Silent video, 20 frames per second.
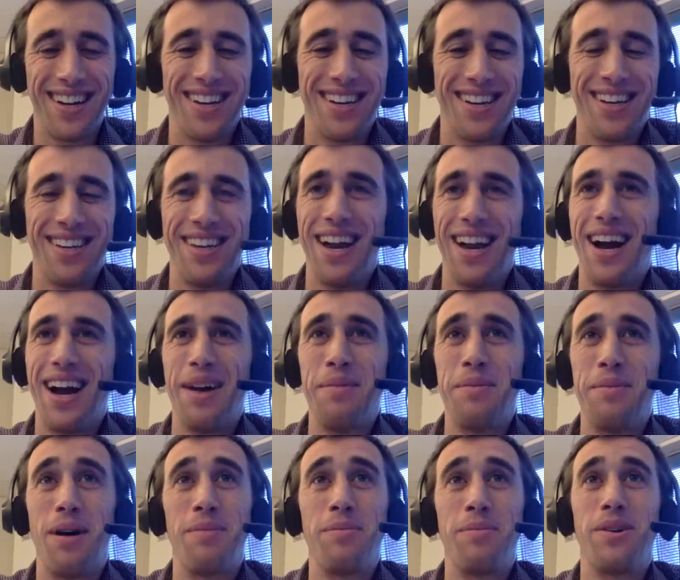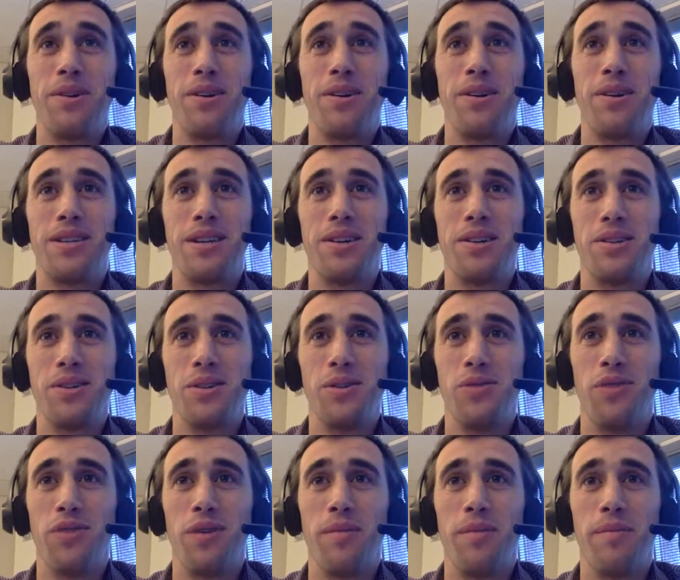I'm curious to hear too
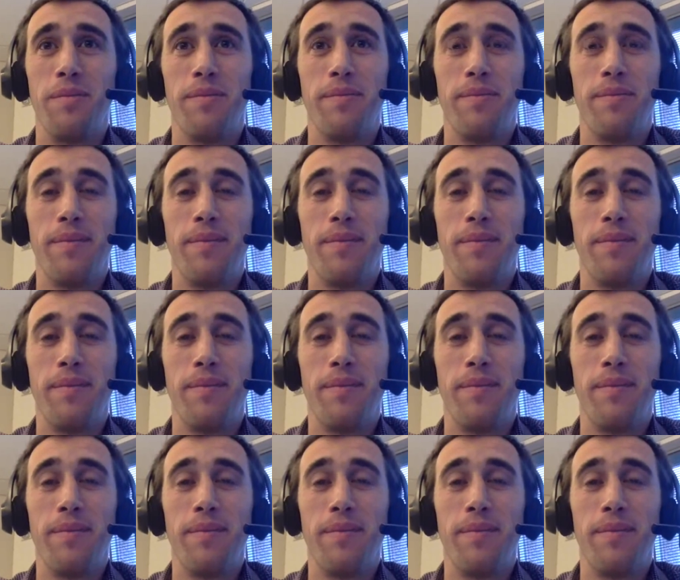from,